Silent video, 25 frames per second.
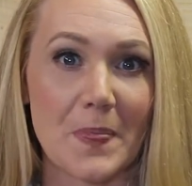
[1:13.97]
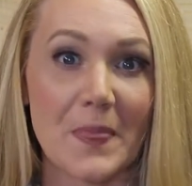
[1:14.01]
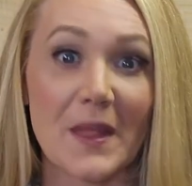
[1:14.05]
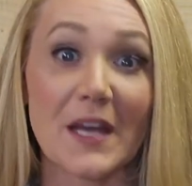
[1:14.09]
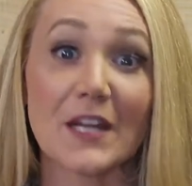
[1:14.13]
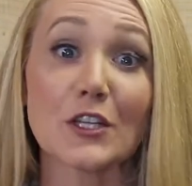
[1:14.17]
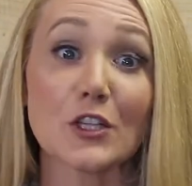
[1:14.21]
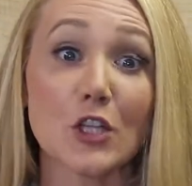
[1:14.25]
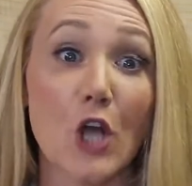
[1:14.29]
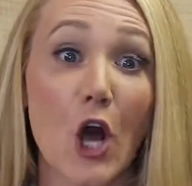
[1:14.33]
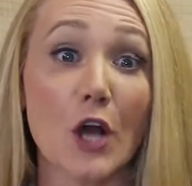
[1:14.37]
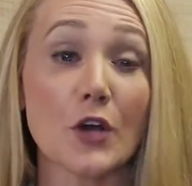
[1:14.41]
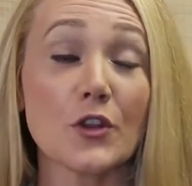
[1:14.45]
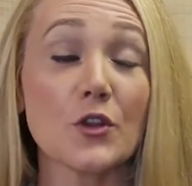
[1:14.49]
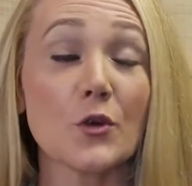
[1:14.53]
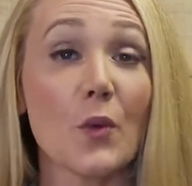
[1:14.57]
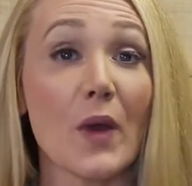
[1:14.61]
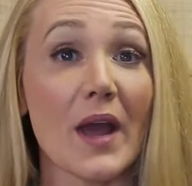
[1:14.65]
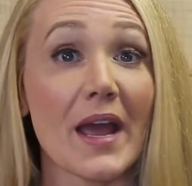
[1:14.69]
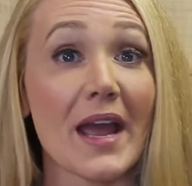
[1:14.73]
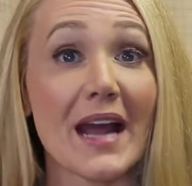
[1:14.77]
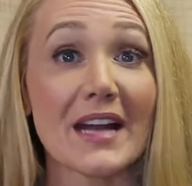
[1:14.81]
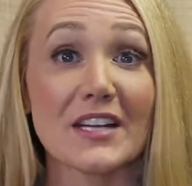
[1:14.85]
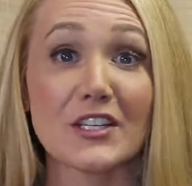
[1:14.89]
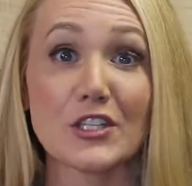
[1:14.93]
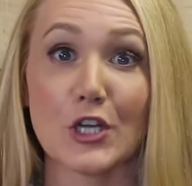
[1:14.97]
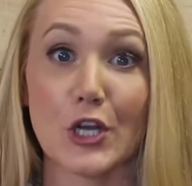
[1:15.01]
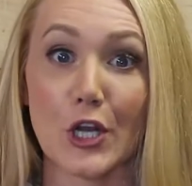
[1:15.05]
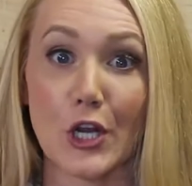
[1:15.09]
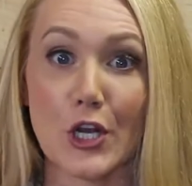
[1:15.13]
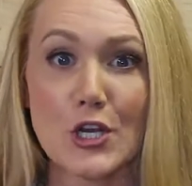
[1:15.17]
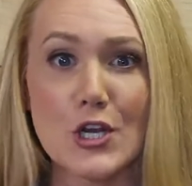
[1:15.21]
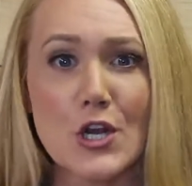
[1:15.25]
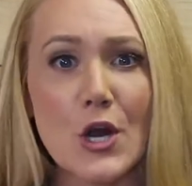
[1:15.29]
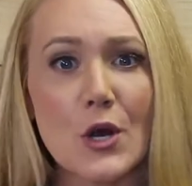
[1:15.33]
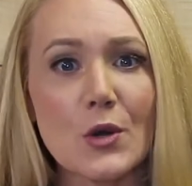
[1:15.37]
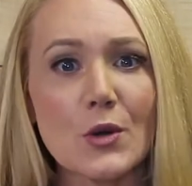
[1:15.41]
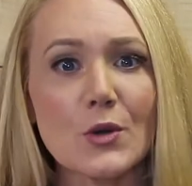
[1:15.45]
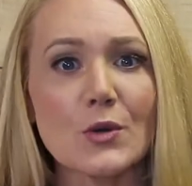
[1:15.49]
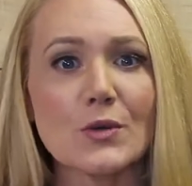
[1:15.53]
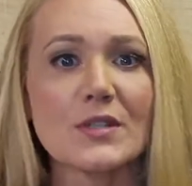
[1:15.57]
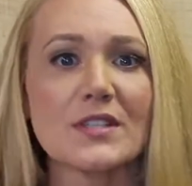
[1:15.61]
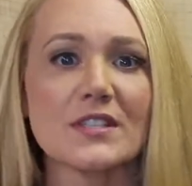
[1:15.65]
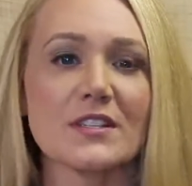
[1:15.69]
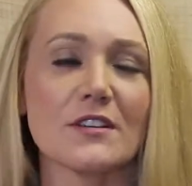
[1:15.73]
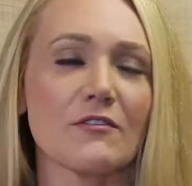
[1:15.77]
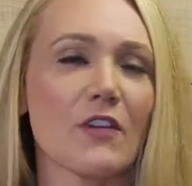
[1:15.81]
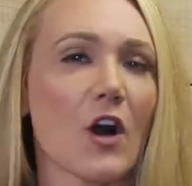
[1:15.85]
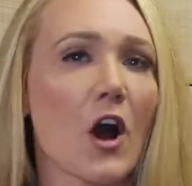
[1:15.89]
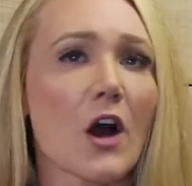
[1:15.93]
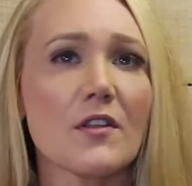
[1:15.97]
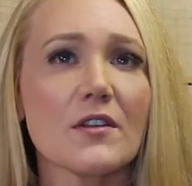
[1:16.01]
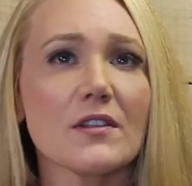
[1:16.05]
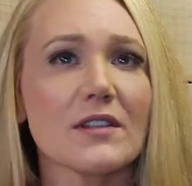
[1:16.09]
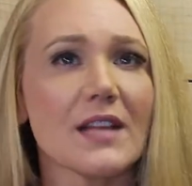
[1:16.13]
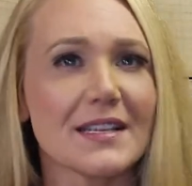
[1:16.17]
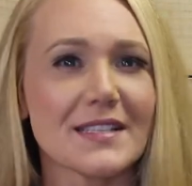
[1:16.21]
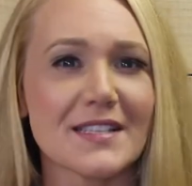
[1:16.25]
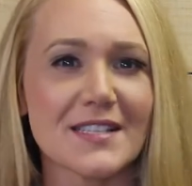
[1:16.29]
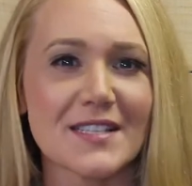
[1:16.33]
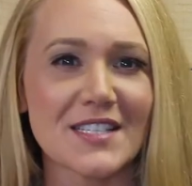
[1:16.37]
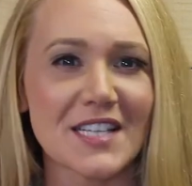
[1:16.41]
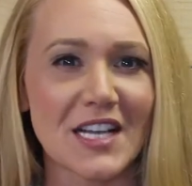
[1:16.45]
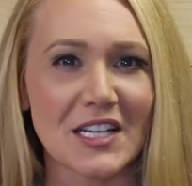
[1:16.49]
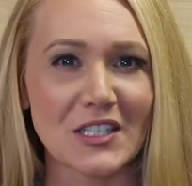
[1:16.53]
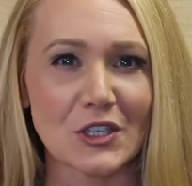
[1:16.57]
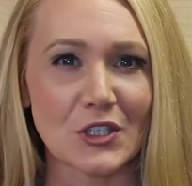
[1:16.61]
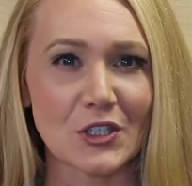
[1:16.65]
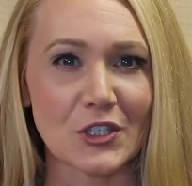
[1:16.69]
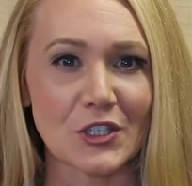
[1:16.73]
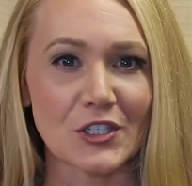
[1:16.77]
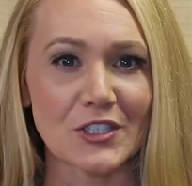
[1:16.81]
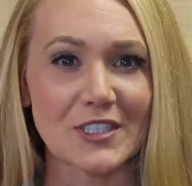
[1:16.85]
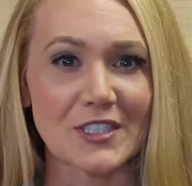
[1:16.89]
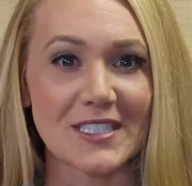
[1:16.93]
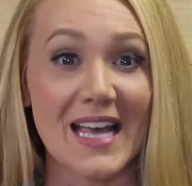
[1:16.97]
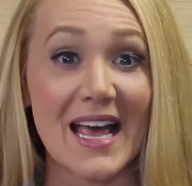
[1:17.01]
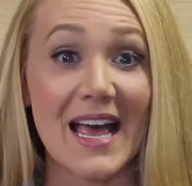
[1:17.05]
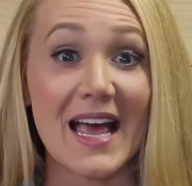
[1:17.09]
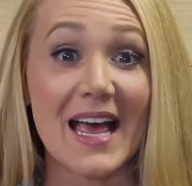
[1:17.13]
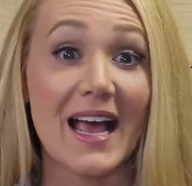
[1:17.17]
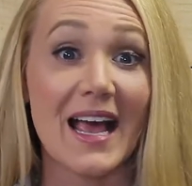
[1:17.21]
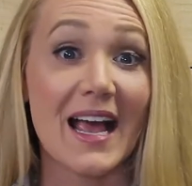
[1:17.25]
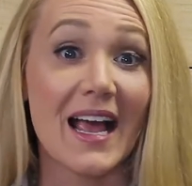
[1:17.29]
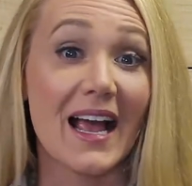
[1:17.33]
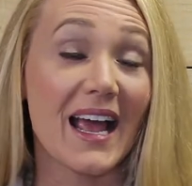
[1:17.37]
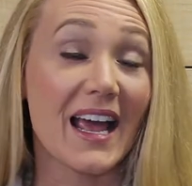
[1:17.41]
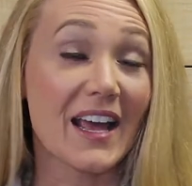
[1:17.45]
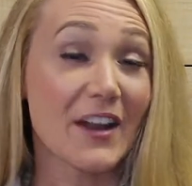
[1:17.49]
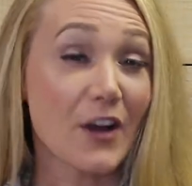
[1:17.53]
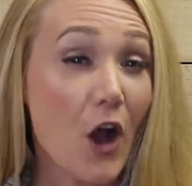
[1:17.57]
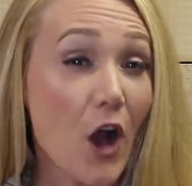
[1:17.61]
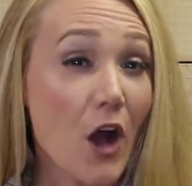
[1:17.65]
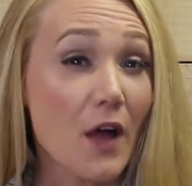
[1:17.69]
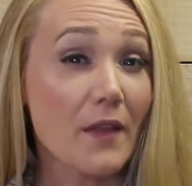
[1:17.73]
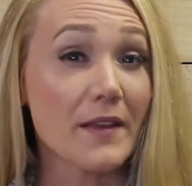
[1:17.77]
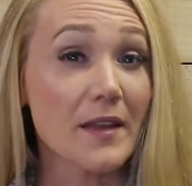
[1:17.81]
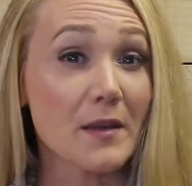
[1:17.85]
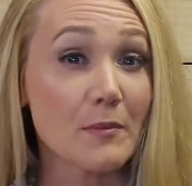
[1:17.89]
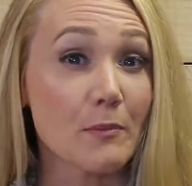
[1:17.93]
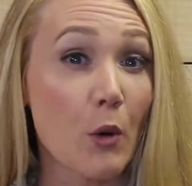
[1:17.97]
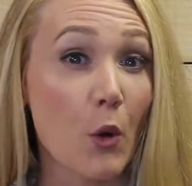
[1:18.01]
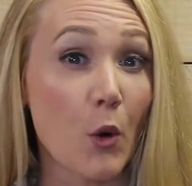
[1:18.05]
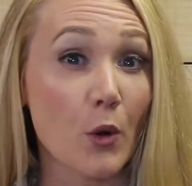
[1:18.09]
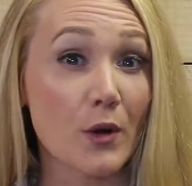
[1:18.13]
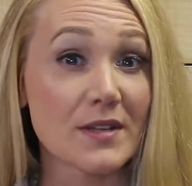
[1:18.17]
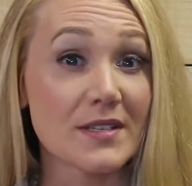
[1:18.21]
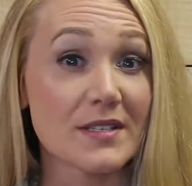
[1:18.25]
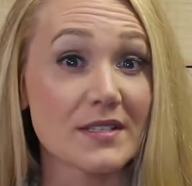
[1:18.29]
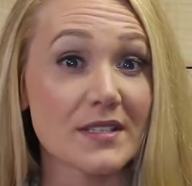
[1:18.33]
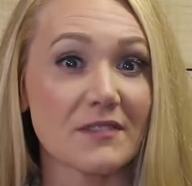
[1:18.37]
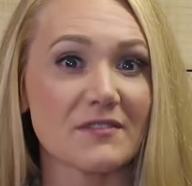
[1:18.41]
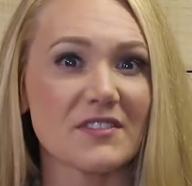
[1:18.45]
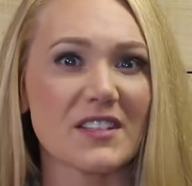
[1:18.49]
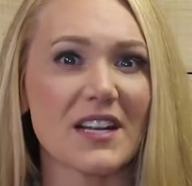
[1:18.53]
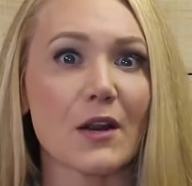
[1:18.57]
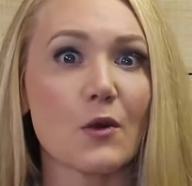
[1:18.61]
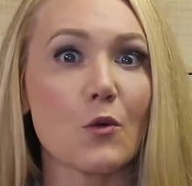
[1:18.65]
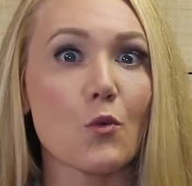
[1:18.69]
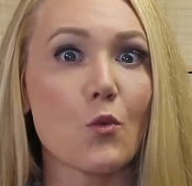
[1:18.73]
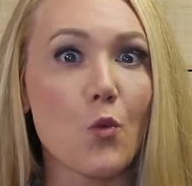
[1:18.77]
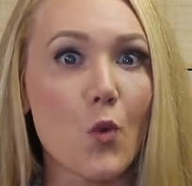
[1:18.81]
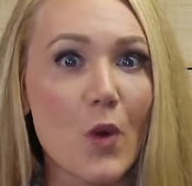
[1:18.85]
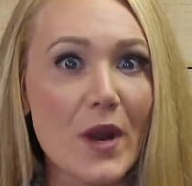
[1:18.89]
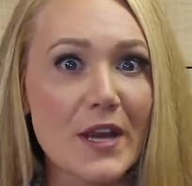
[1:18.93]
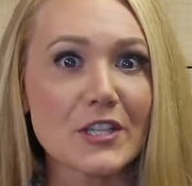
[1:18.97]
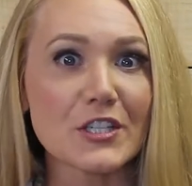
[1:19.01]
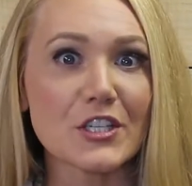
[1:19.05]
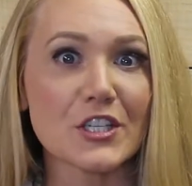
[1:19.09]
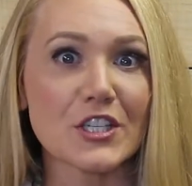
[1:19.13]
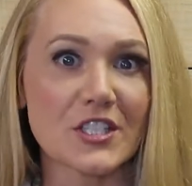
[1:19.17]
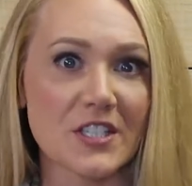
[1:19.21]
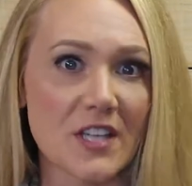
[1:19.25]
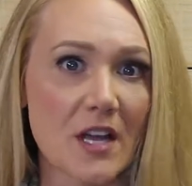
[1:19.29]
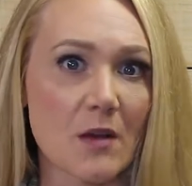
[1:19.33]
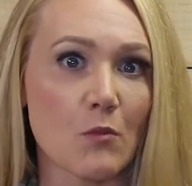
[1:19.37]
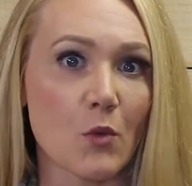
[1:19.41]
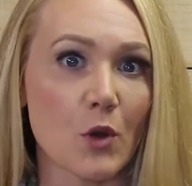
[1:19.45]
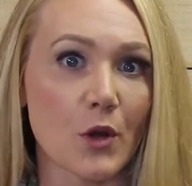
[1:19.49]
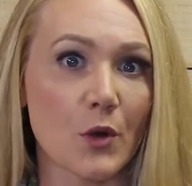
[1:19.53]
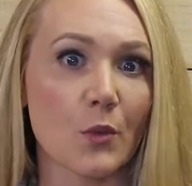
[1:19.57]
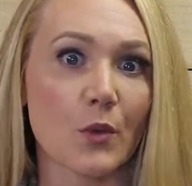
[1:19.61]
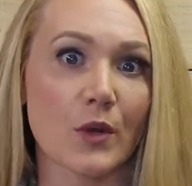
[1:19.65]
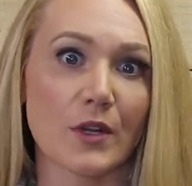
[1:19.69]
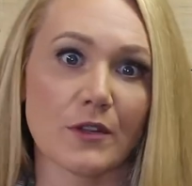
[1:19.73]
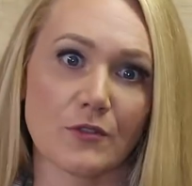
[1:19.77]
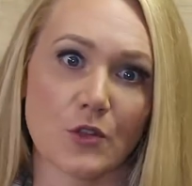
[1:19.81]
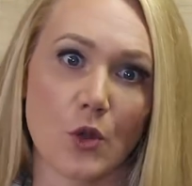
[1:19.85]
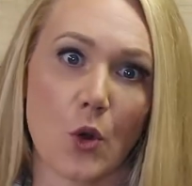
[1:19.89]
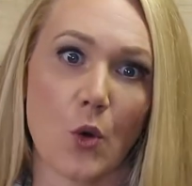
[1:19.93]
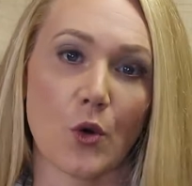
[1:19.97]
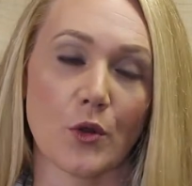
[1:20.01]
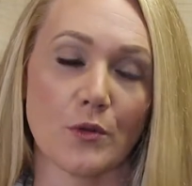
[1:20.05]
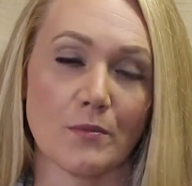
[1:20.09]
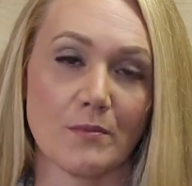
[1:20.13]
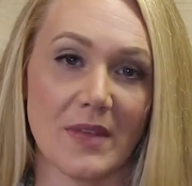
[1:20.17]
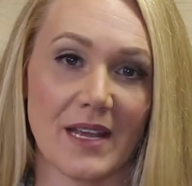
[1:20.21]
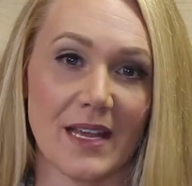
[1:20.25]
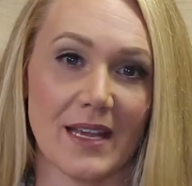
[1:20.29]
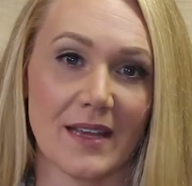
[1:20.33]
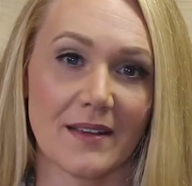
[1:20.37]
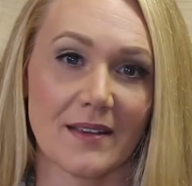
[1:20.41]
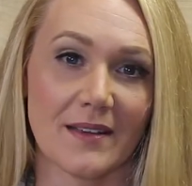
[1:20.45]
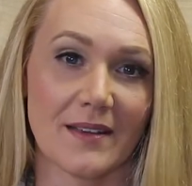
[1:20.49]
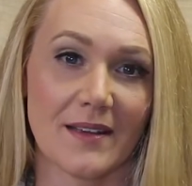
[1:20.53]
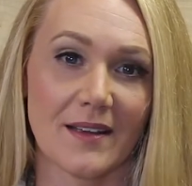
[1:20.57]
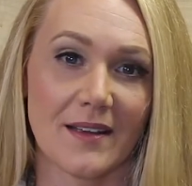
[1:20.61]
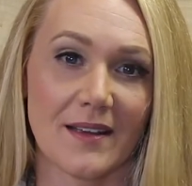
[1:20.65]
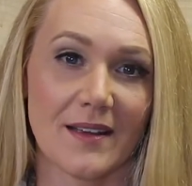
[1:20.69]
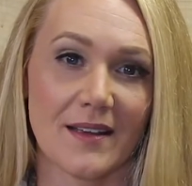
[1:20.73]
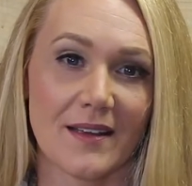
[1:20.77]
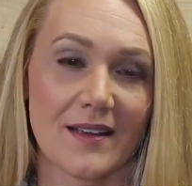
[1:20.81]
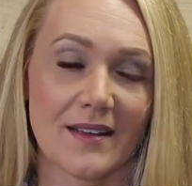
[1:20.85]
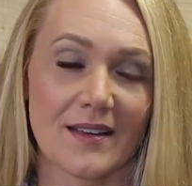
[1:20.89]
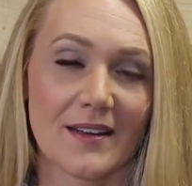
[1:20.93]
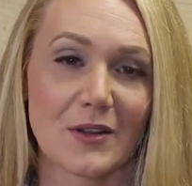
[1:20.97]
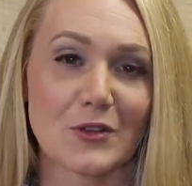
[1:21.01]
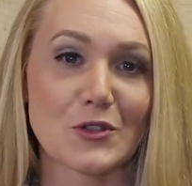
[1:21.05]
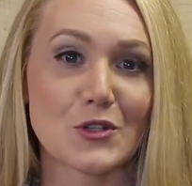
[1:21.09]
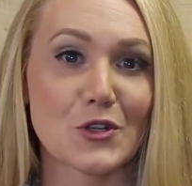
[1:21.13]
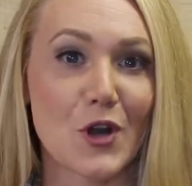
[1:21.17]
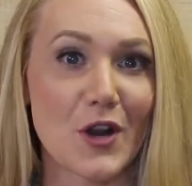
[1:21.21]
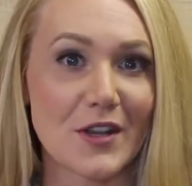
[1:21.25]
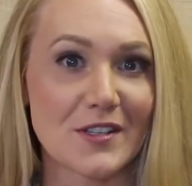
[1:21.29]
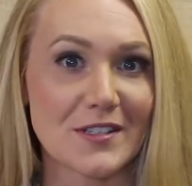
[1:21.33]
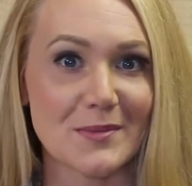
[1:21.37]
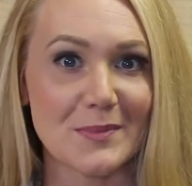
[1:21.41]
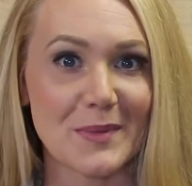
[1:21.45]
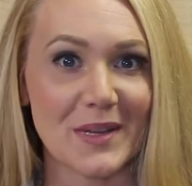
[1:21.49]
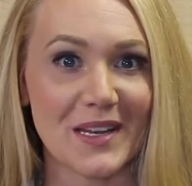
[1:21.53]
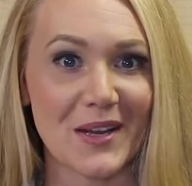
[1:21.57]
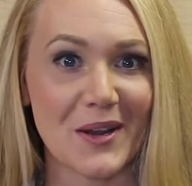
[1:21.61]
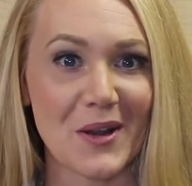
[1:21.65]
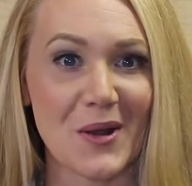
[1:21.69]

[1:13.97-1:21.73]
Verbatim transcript: And along the way, I took notes of all the lessons I learned and all the important stuff that I wish someone would have told me. Now, trust me,